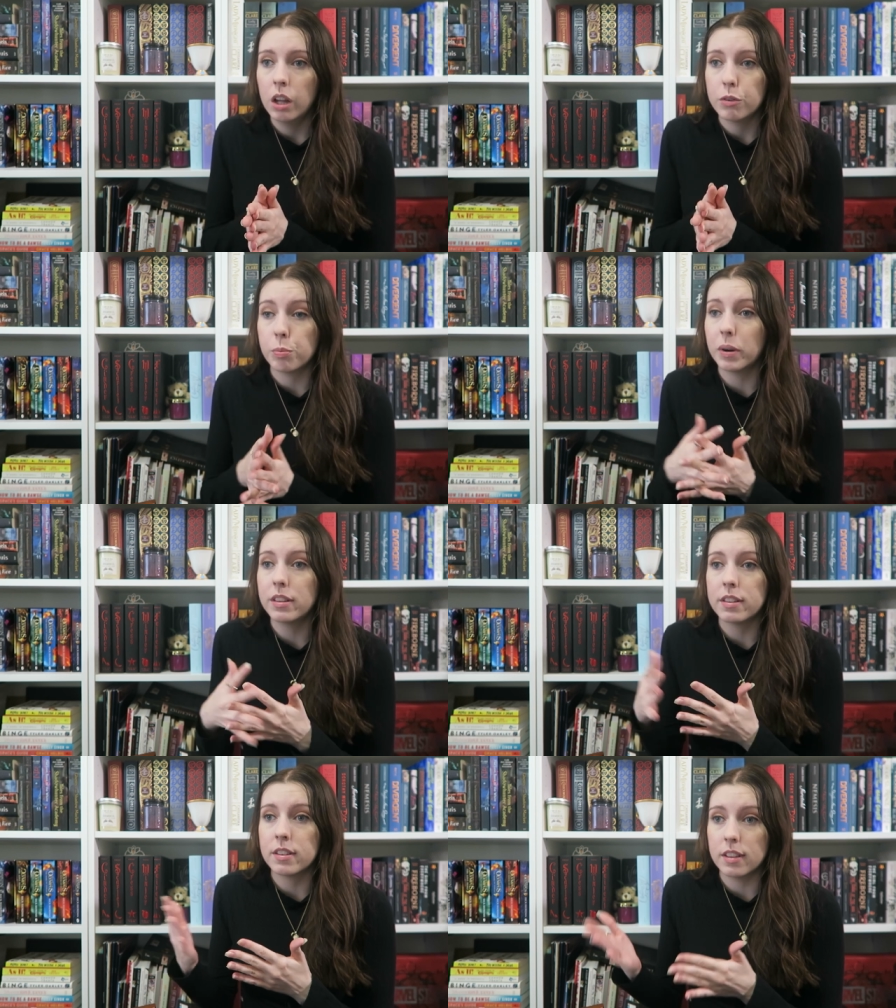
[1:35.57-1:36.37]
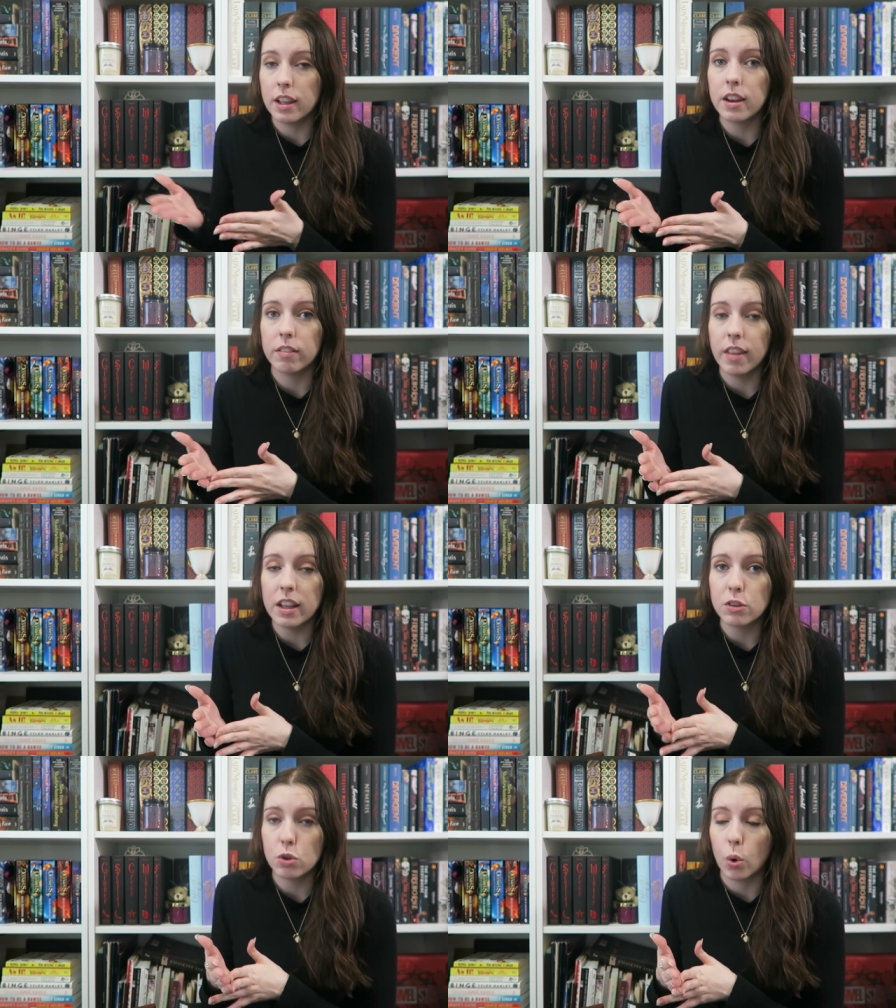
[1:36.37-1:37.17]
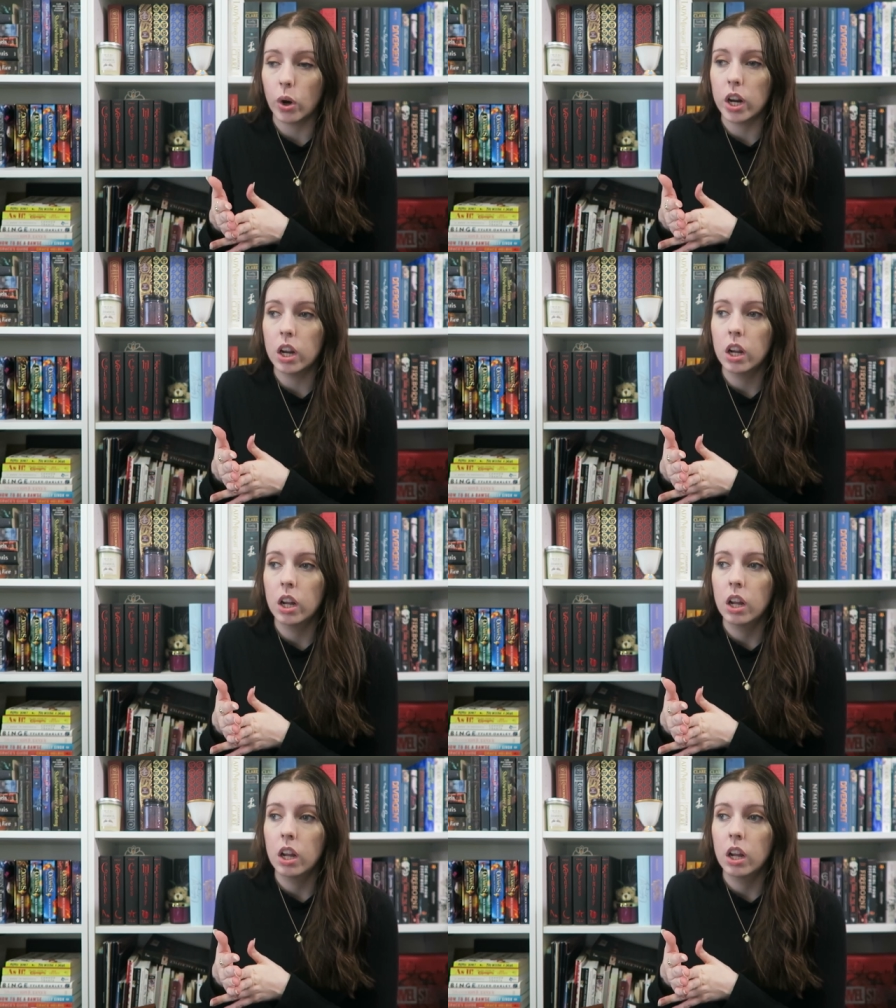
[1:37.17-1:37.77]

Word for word: which brings us to the end of that story.